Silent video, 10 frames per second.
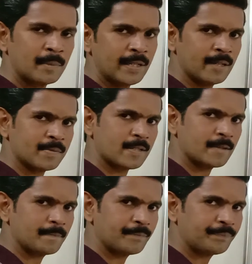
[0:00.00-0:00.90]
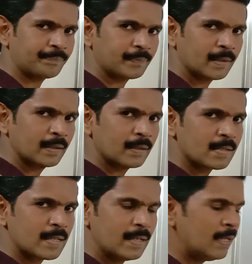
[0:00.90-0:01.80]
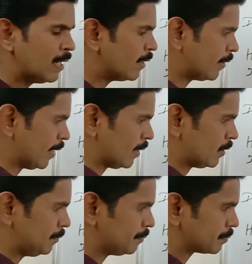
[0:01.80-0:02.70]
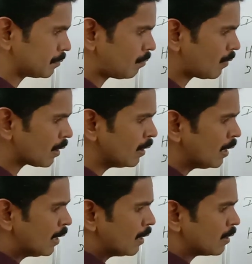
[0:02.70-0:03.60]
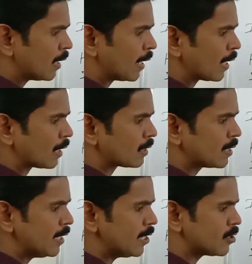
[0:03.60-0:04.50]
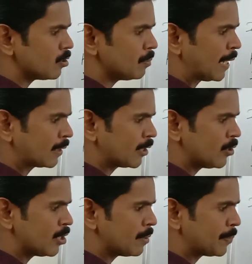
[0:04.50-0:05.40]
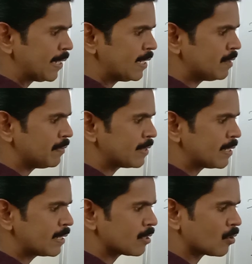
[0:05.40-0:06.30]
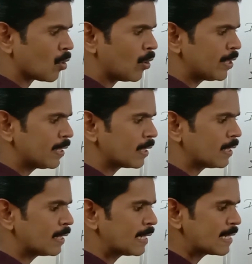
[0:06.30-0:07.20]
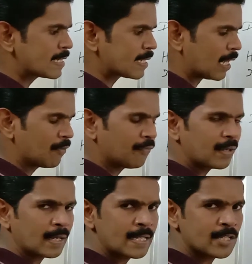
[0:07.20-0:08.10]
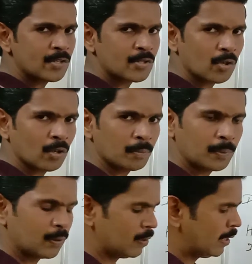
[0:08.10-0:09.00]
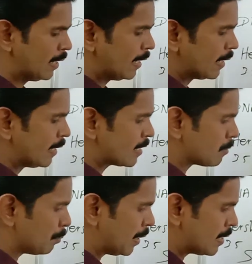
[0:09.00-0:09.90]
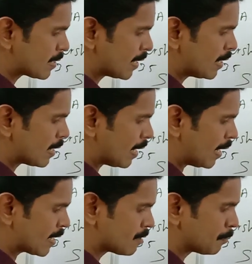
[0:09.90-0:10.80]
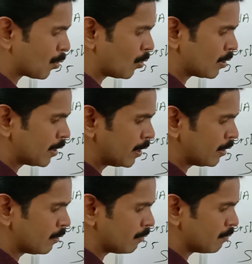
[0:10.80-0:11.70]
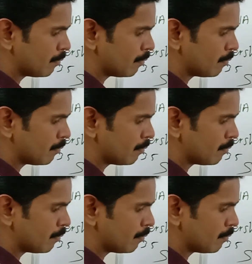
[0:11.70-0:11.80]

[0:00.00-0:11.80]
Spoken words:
mediums. Understand? Then the T2 bacteriophage which is growing in the sulfur isotope is mentioned as protein.